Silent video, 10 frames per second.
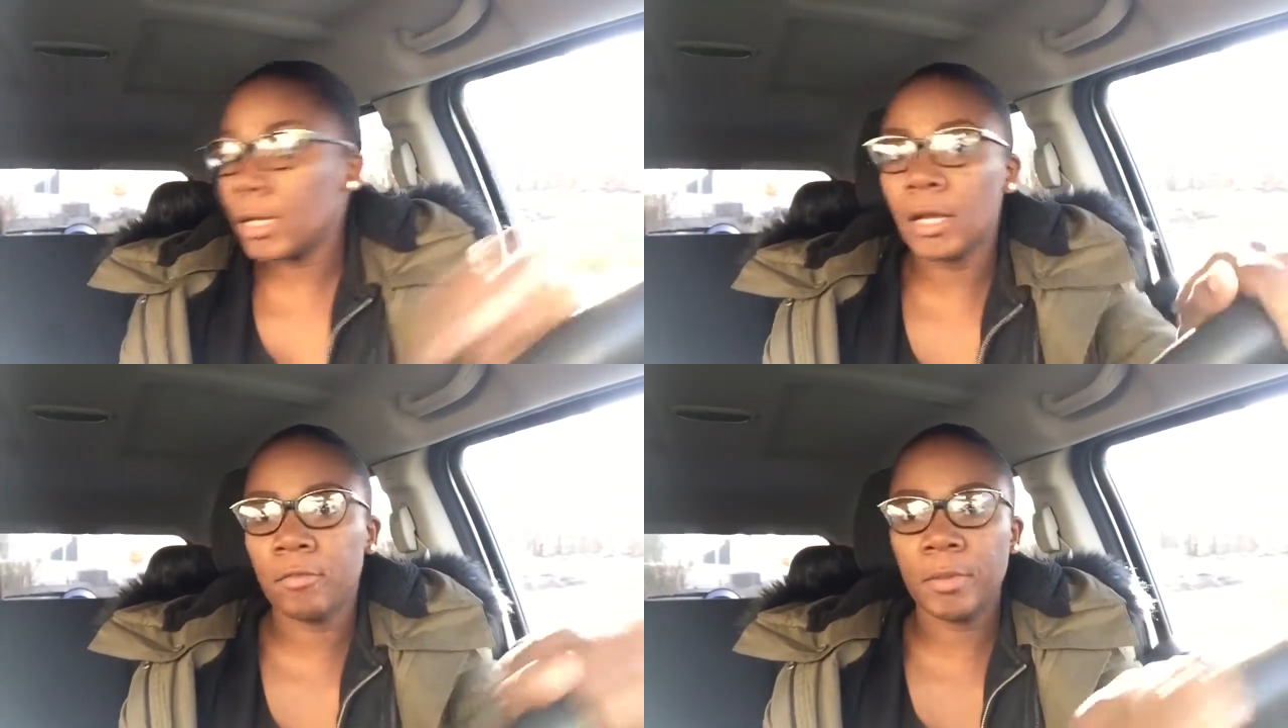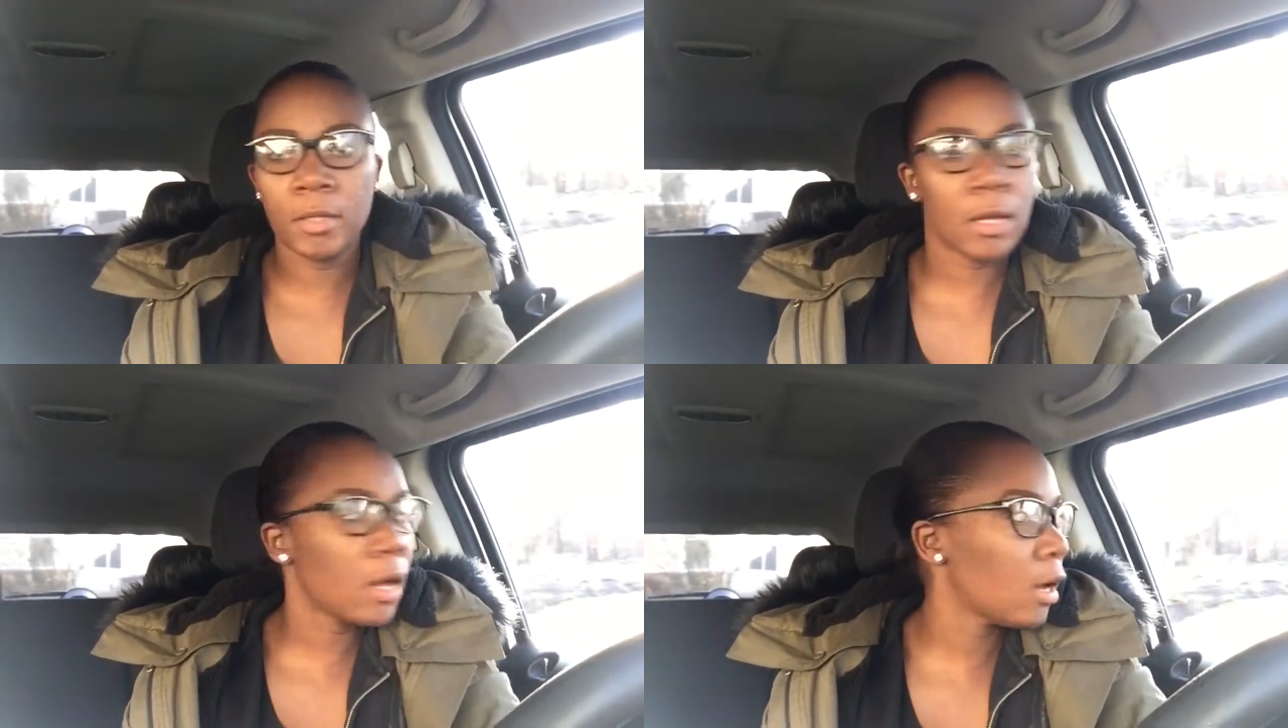have
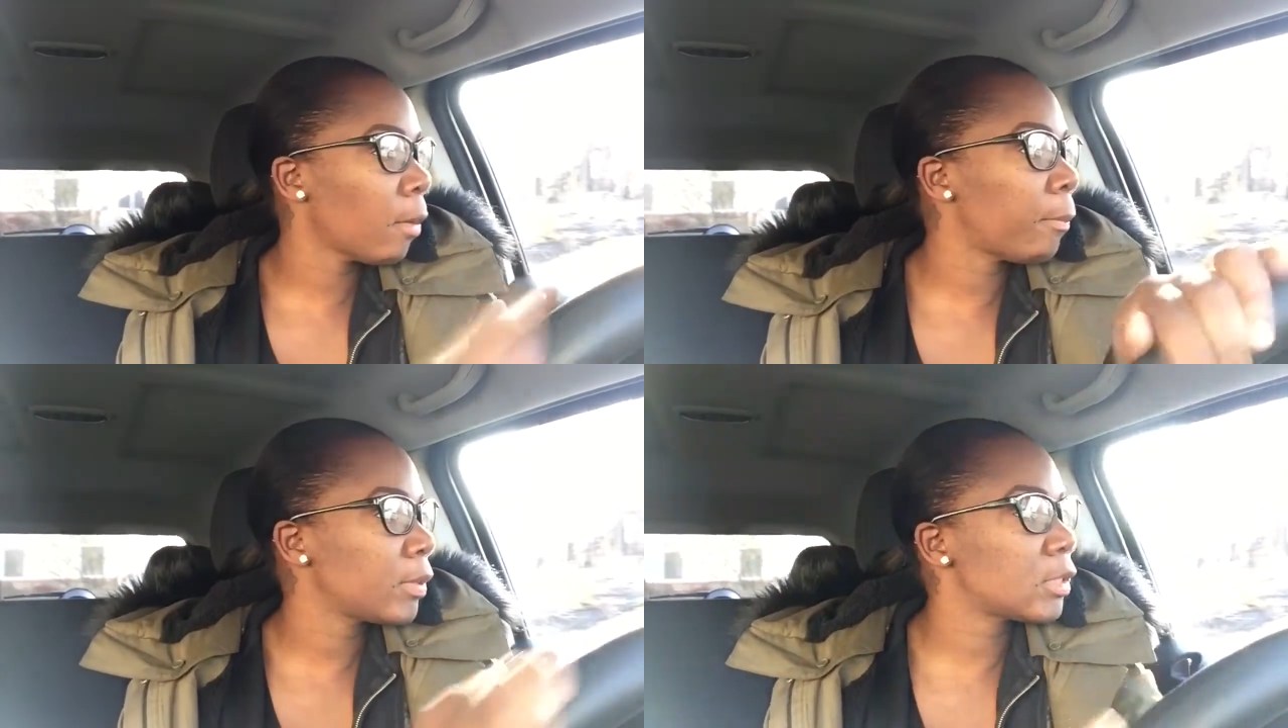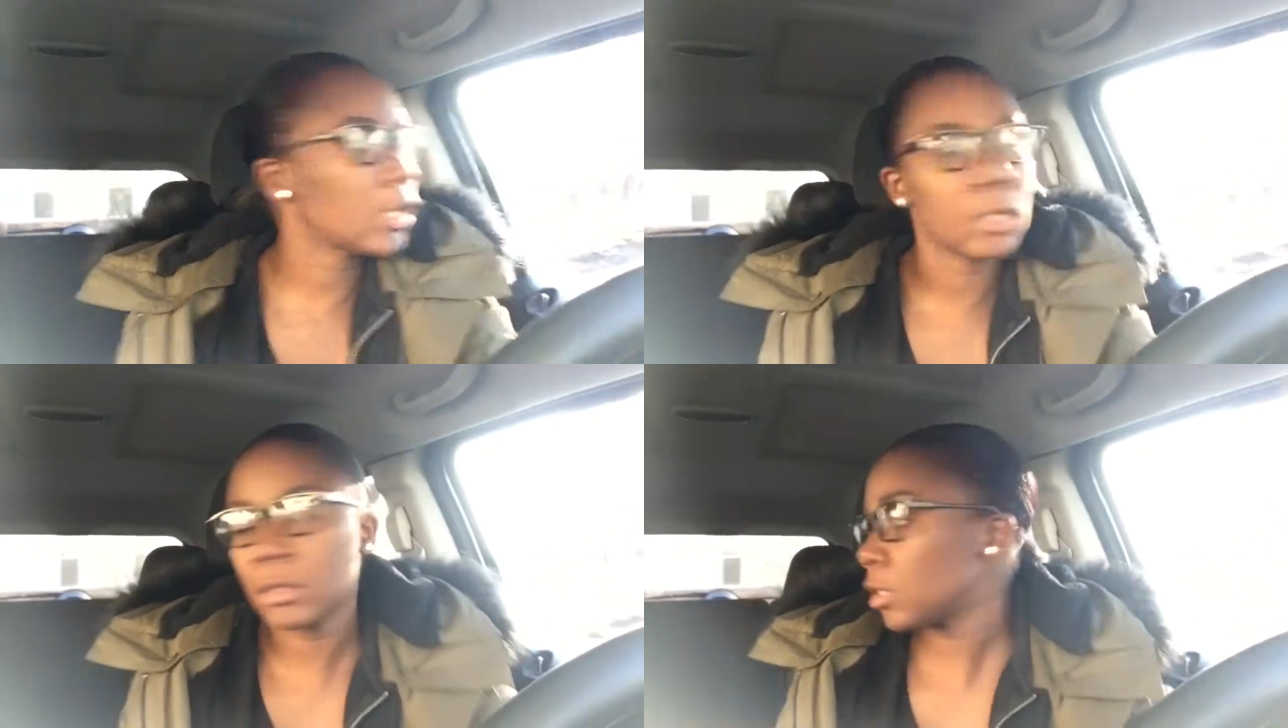been up
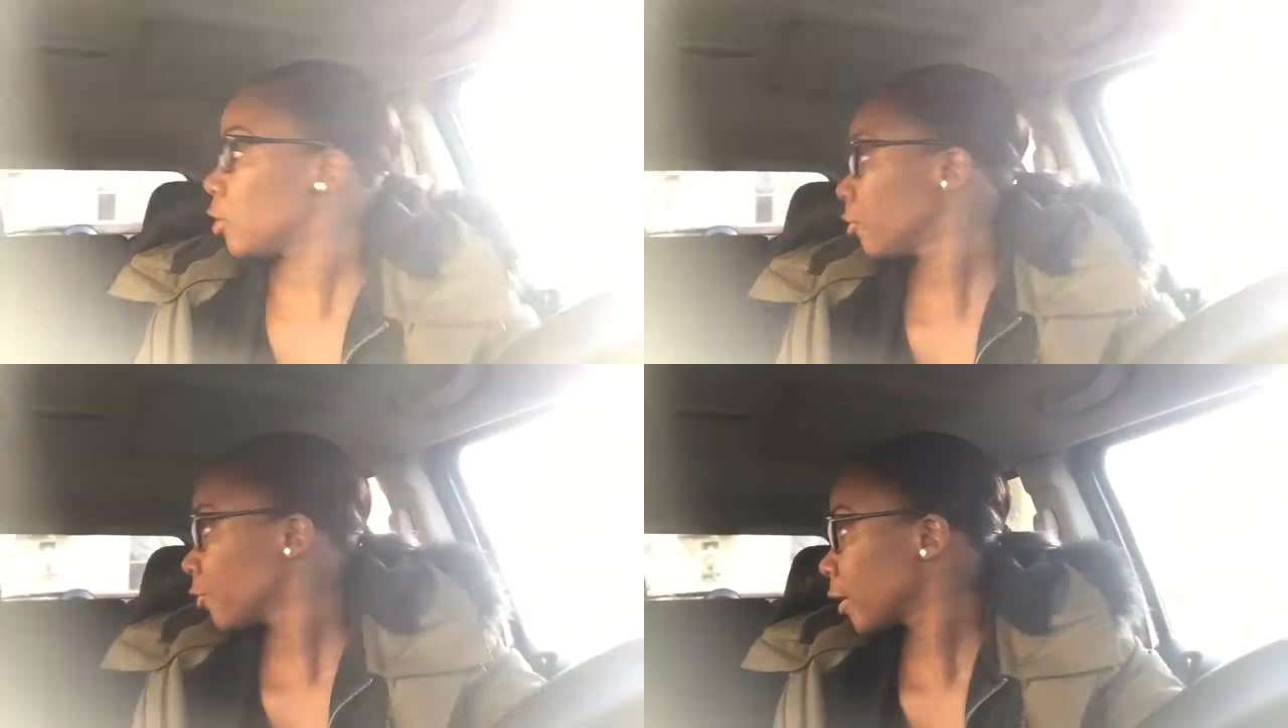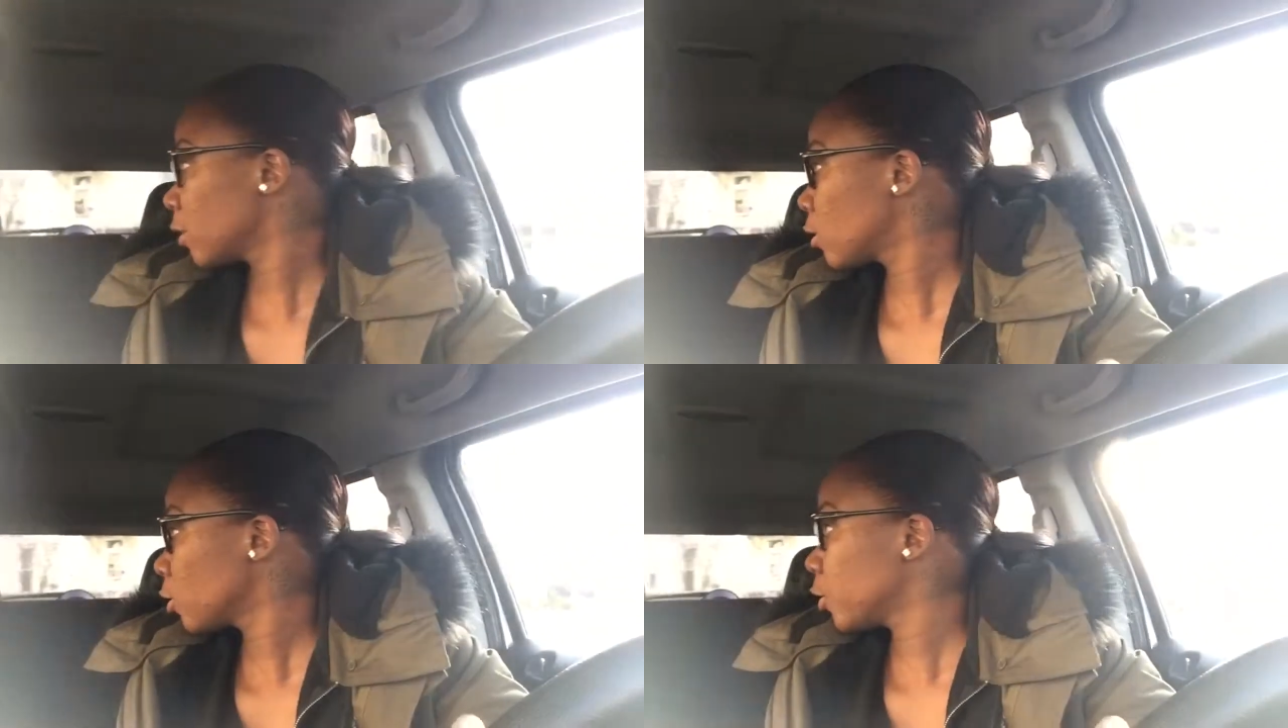since
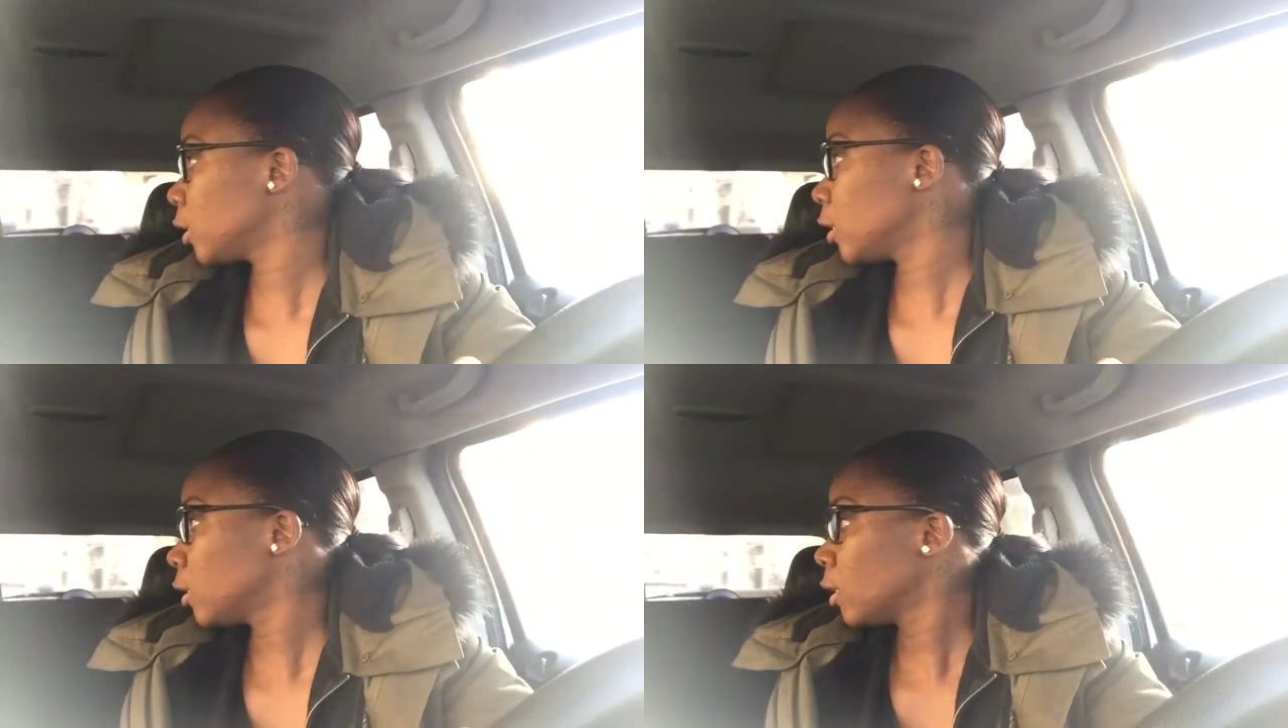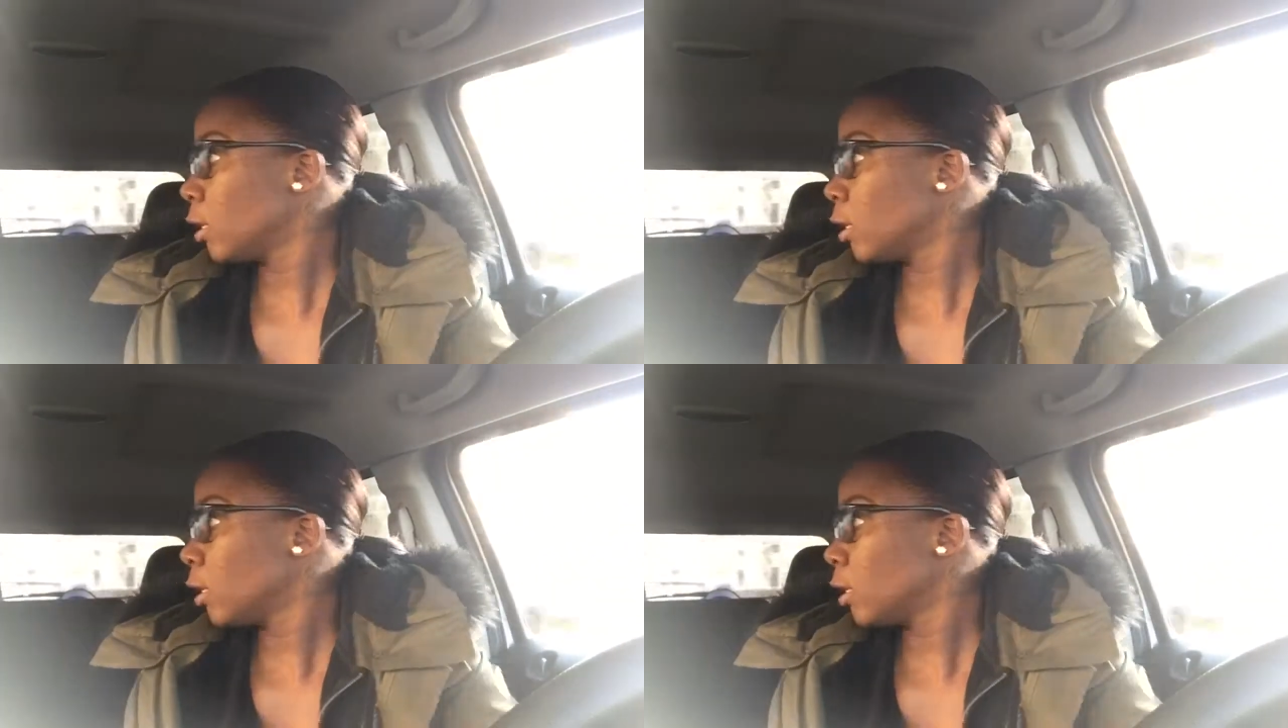3:30